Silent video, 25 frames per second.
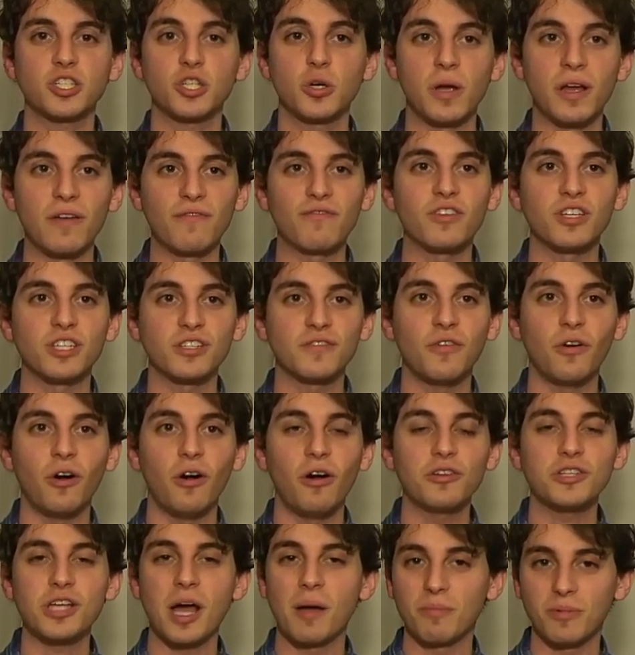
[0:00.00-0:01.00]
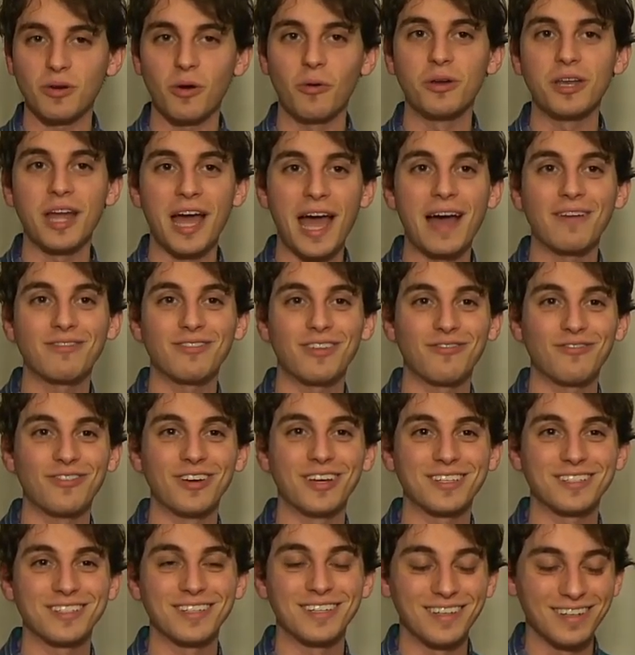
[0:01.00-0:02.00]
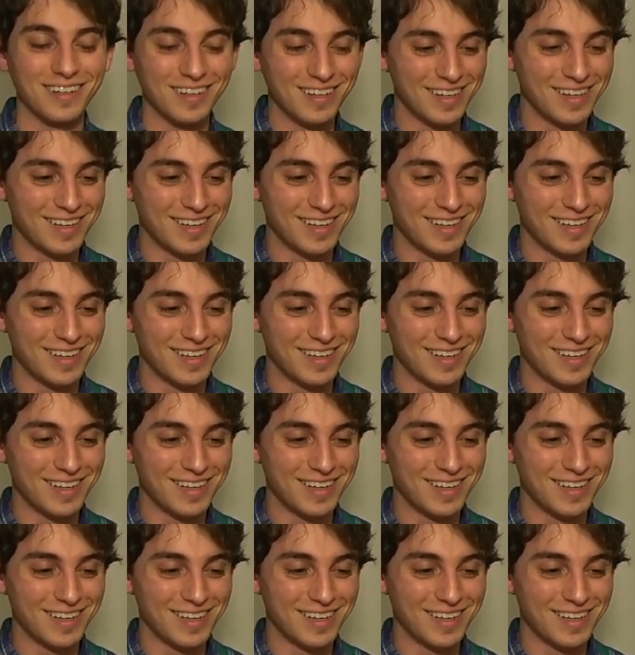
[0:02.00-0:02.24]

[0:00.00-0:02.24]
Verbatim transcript: so if this falls, I'm going to have to fix it.